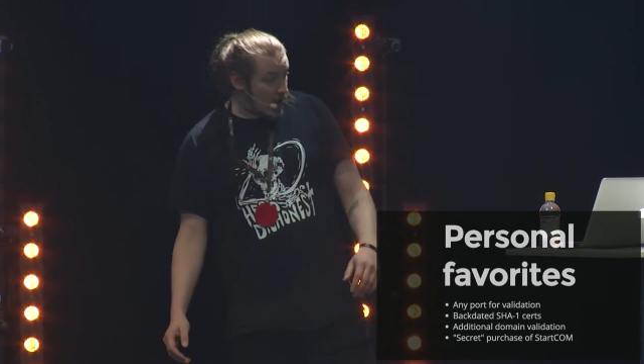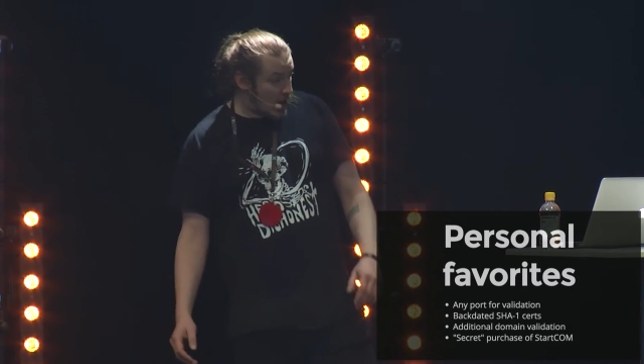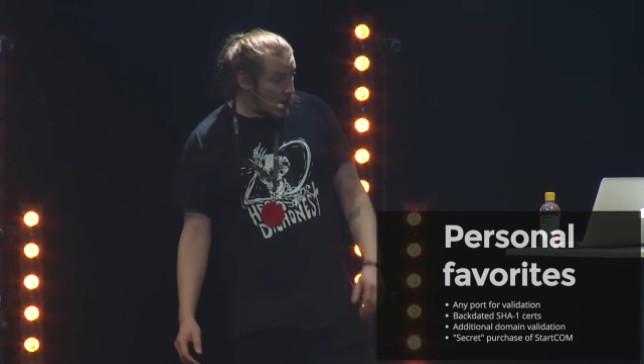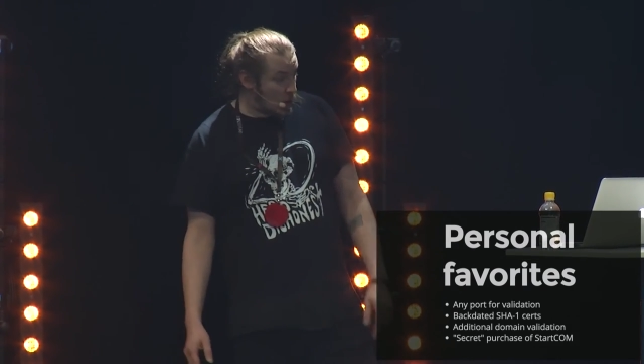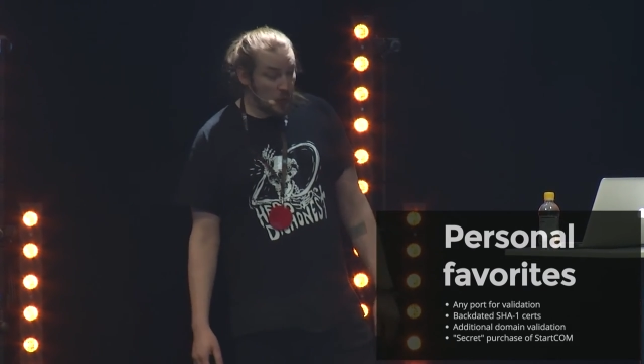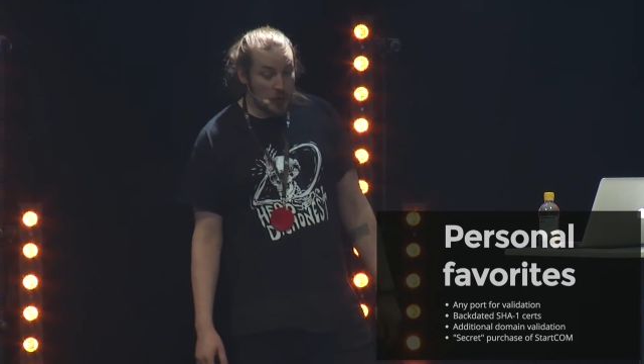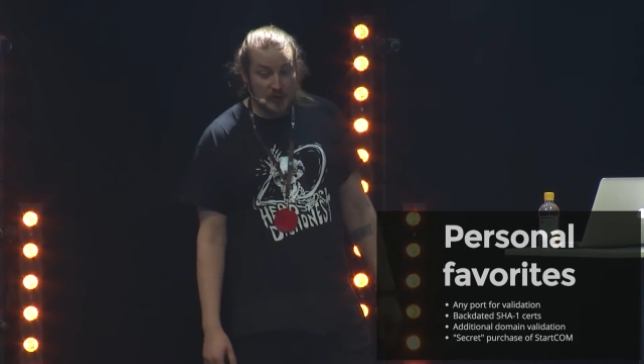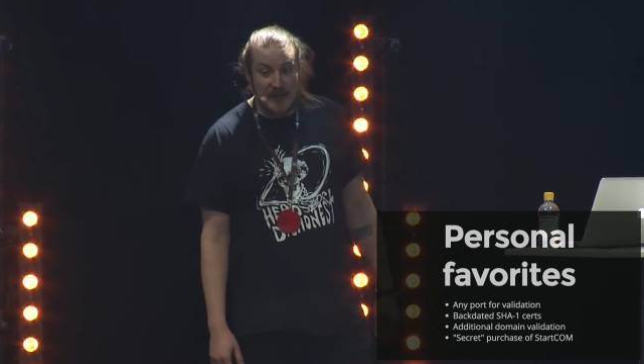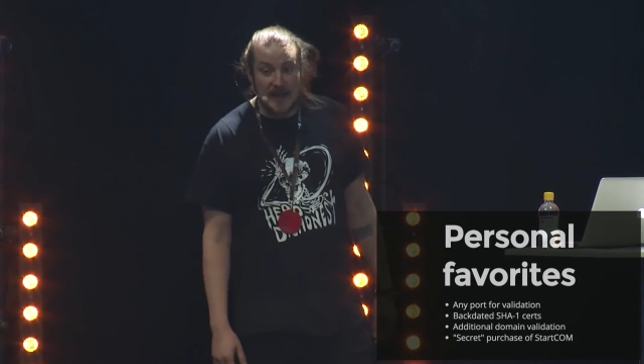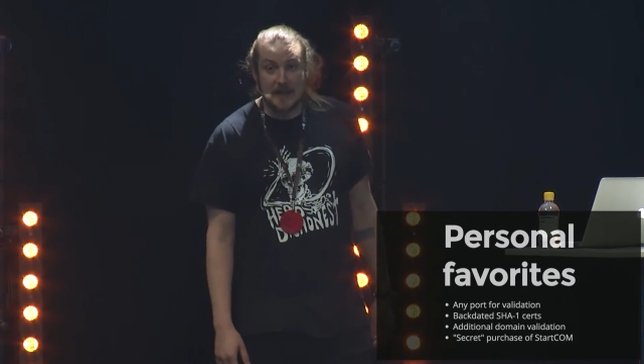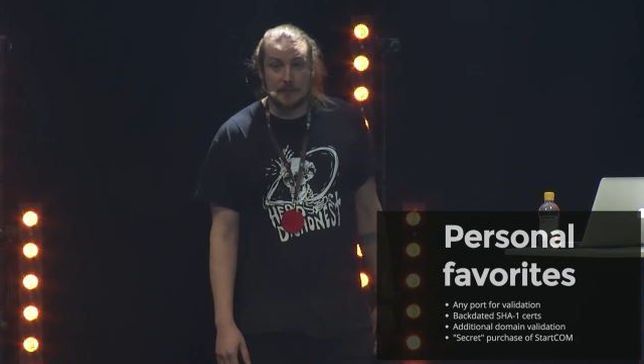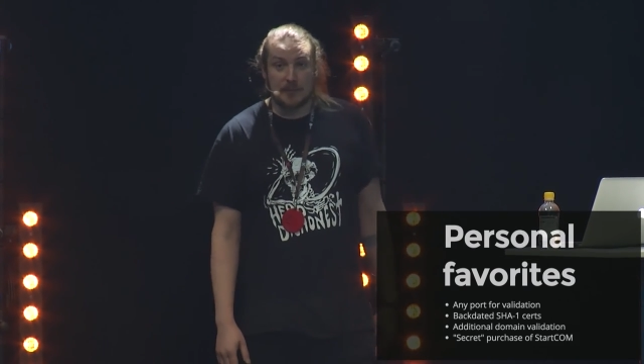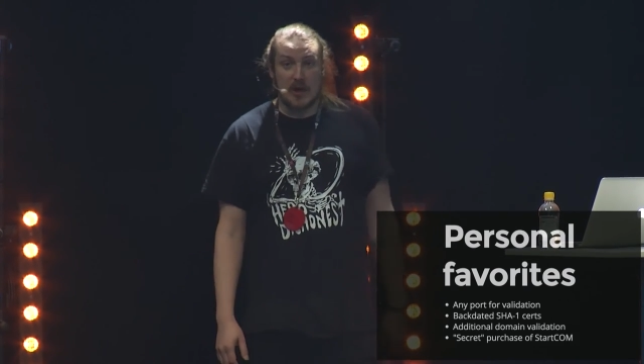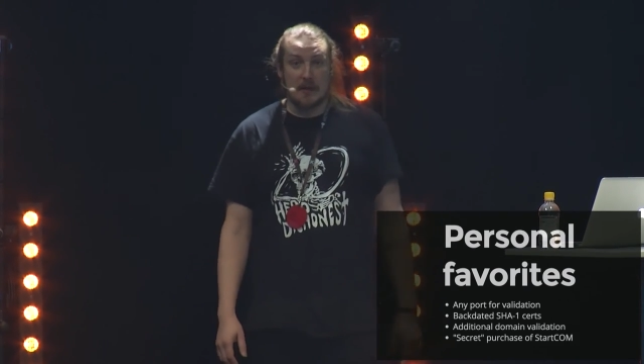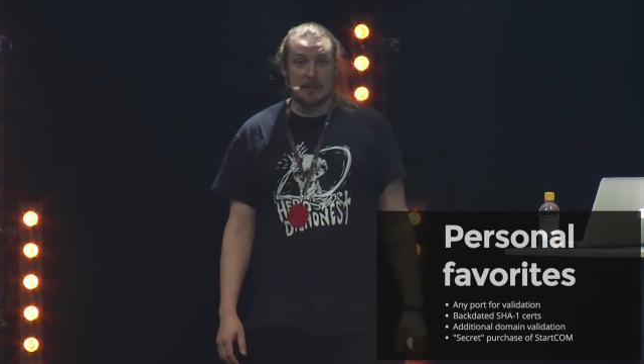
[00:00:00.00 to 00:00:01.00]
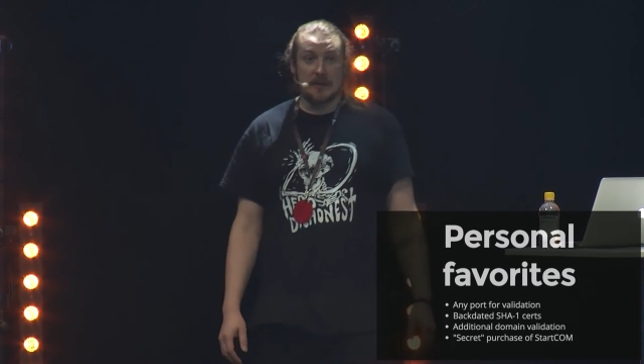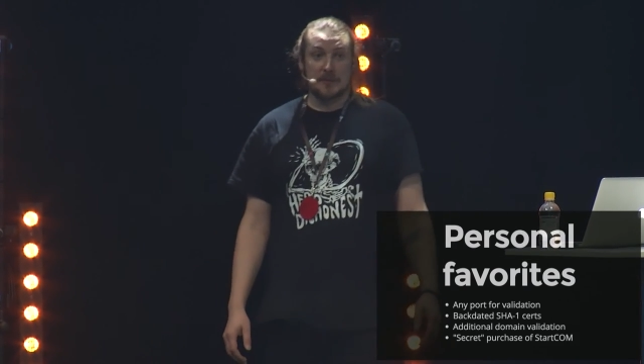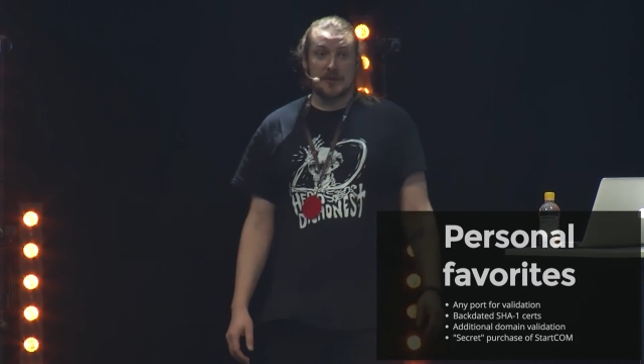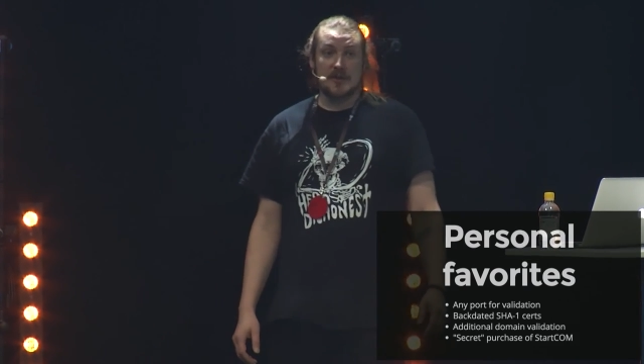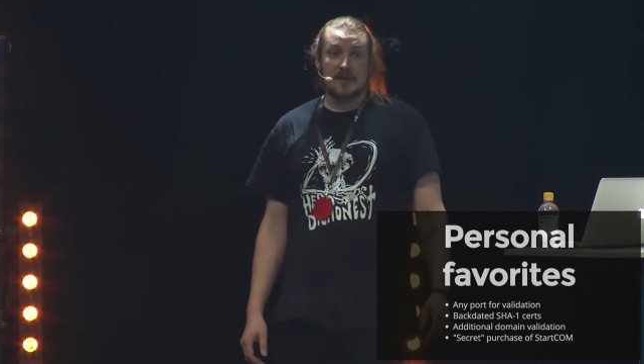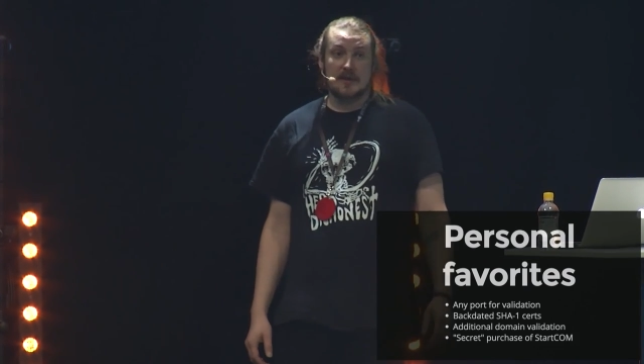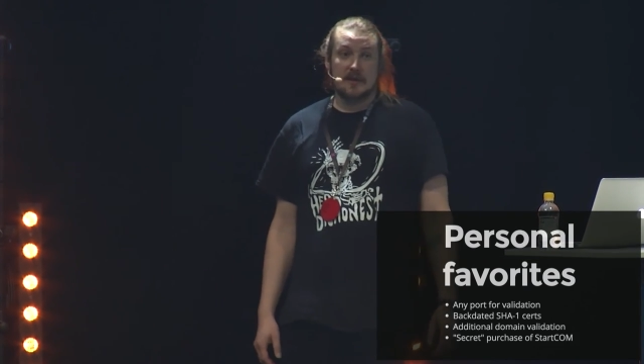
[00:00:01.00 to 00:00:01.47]
Woosan
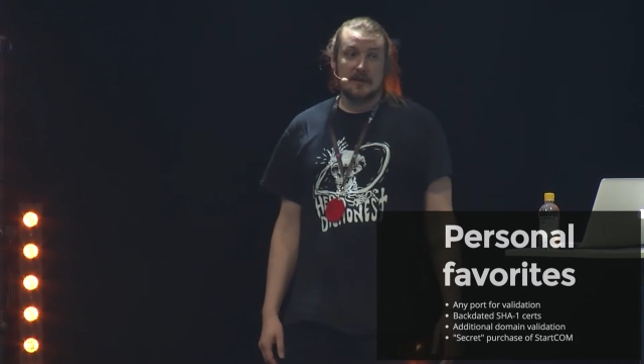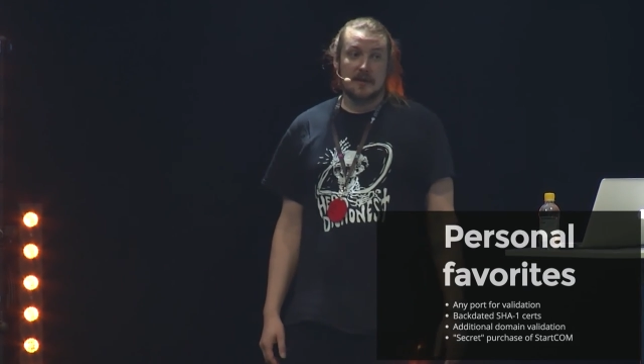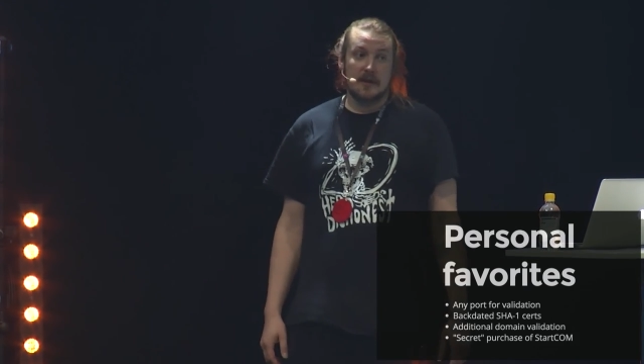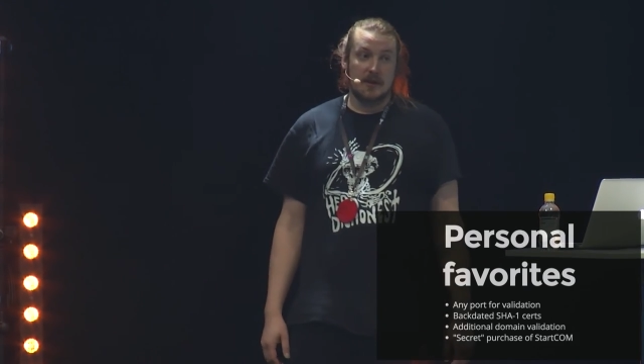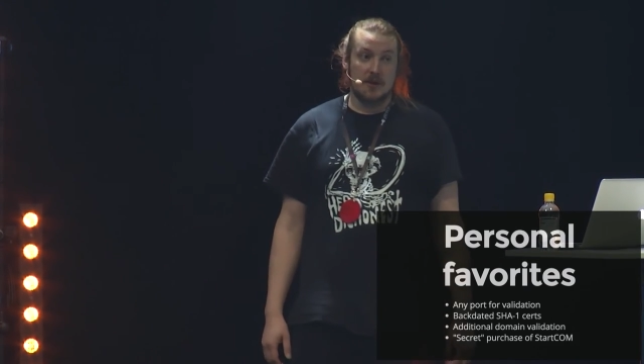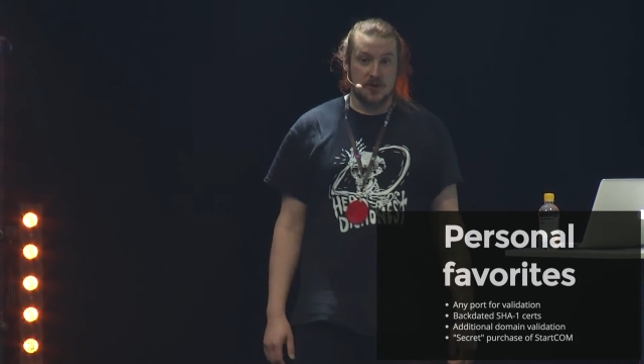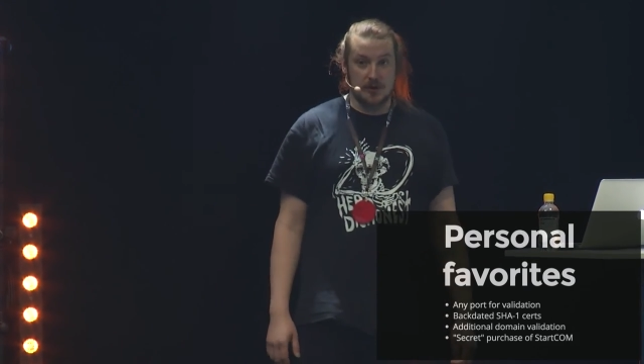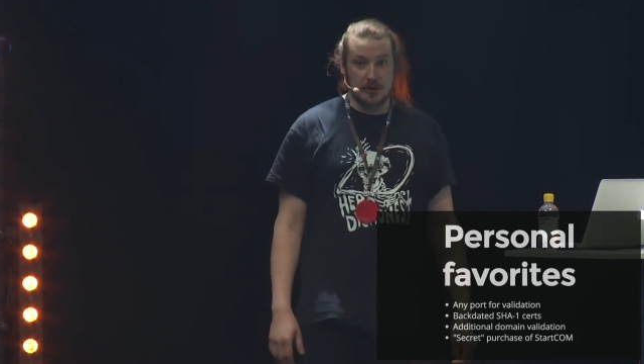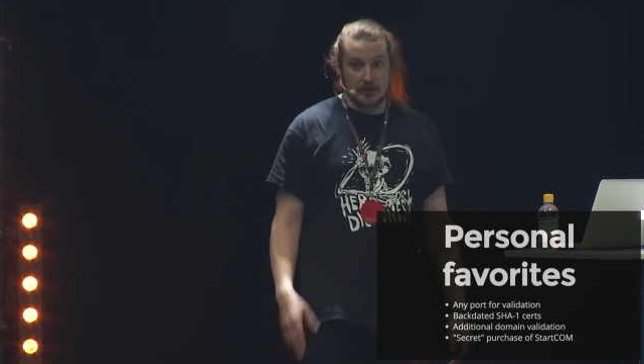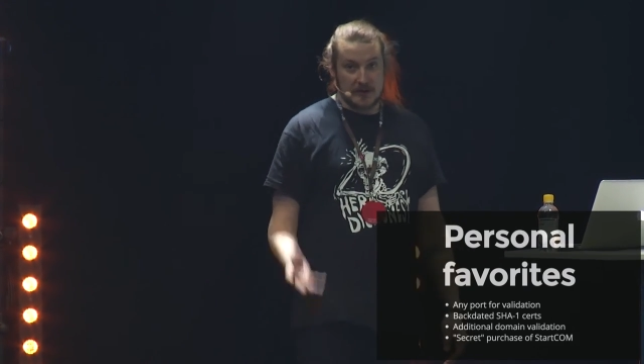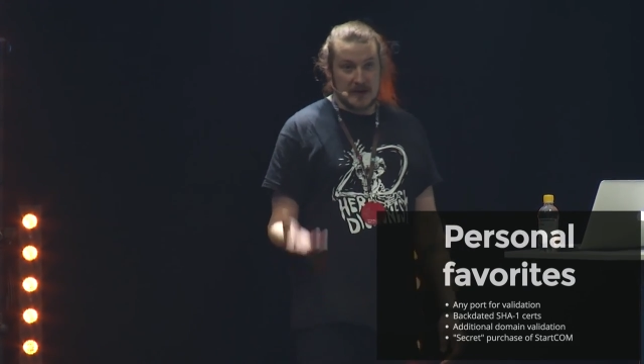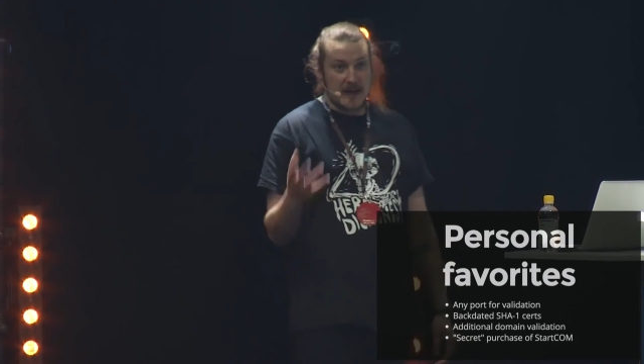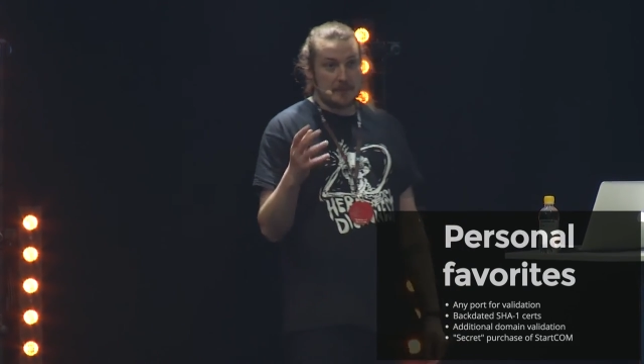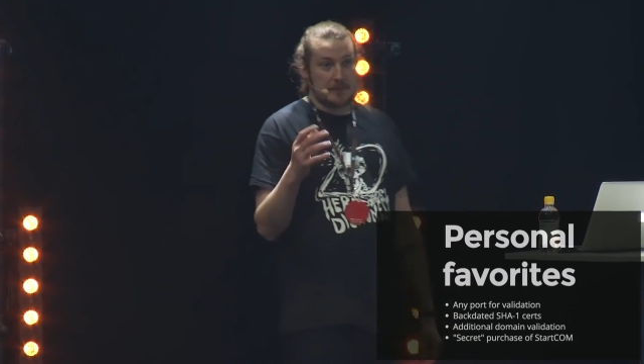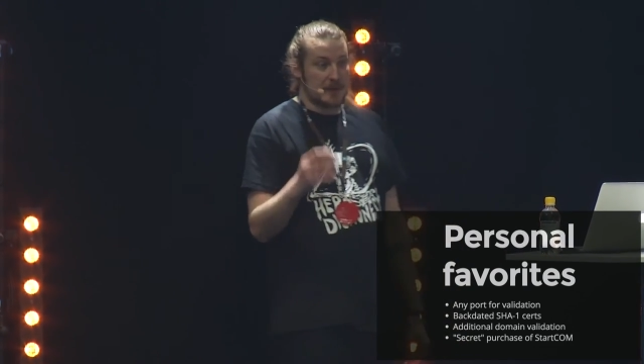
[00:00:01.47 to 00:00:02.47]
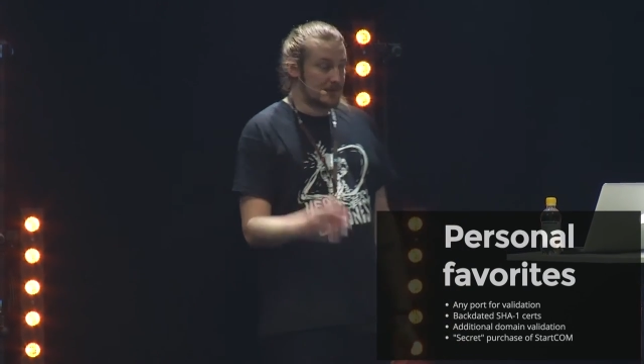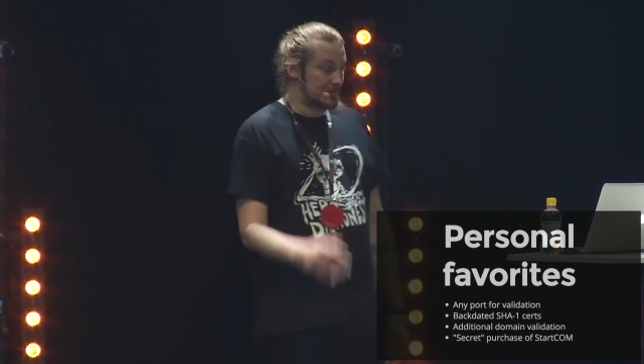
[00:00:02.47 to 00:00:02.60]
problems. You should look it up.